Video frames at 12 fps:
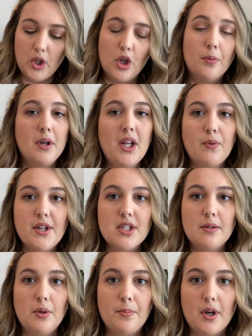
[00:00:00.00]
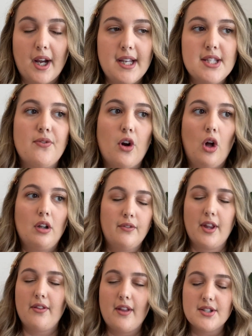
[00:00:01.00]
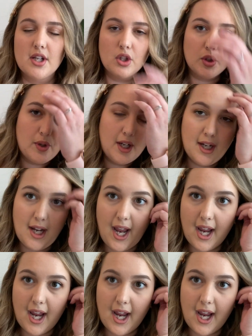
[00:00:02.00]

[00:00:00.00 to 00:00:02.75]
They are a pretty reasonable price for all of that that's included.